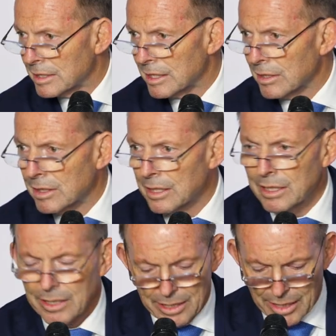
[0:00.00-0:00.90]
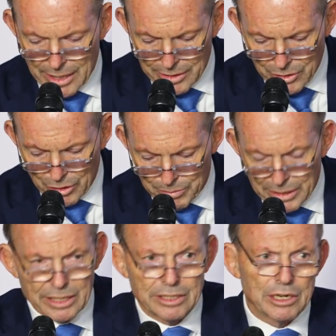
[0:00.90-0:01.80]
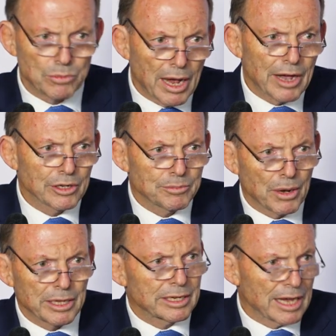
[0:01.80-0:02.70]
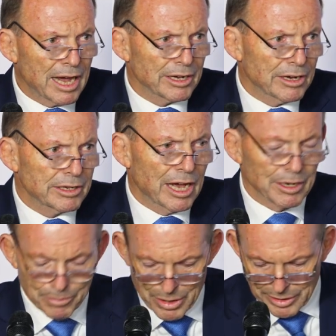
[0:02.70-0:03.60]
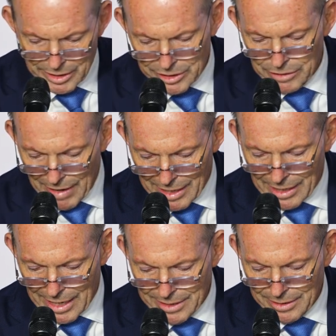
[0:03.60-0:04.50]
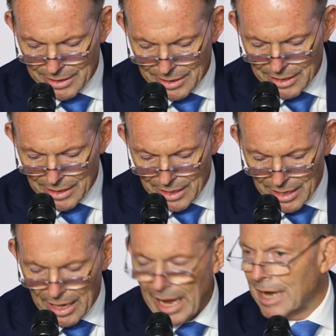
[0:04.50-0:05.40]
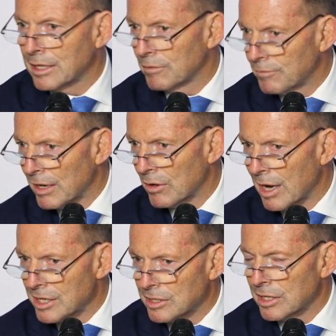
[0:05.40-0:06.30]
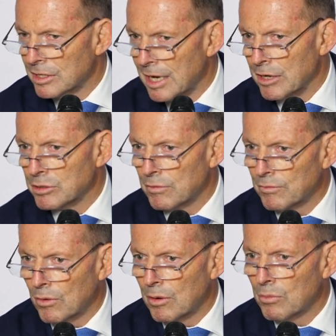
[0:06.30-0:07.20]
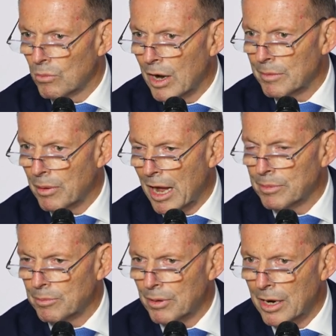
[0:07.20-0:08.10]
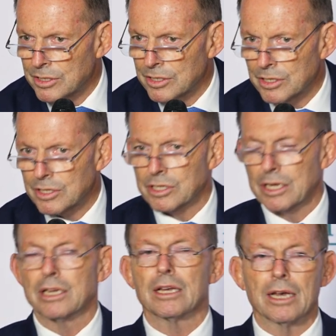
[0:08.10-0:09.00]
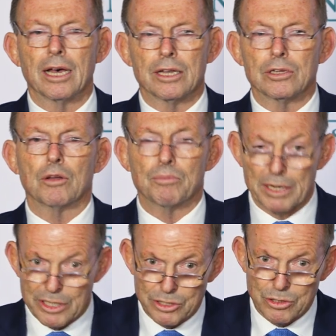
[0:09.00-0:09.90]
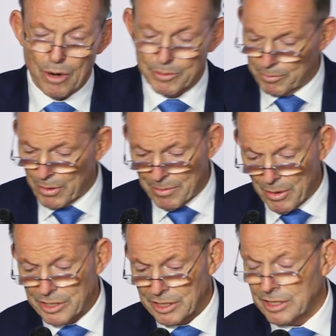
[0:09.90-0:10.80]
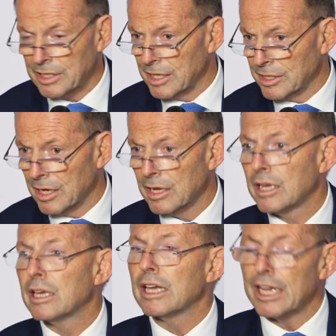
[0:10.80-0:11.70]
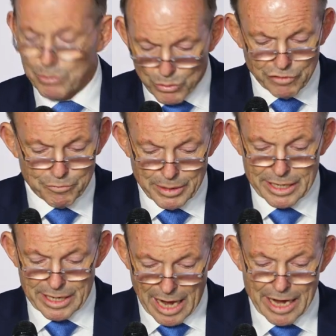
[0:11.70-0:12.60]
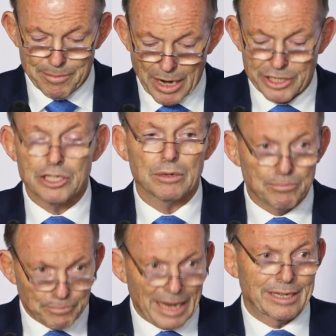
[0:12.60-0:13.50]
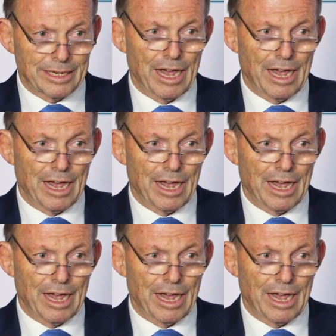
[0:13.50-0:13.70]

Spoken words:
deal not been derailed by the cargo cult politics of Adelaide, had the Federation and tax reform white paper processes not been stopped by my successor, it would have been a much better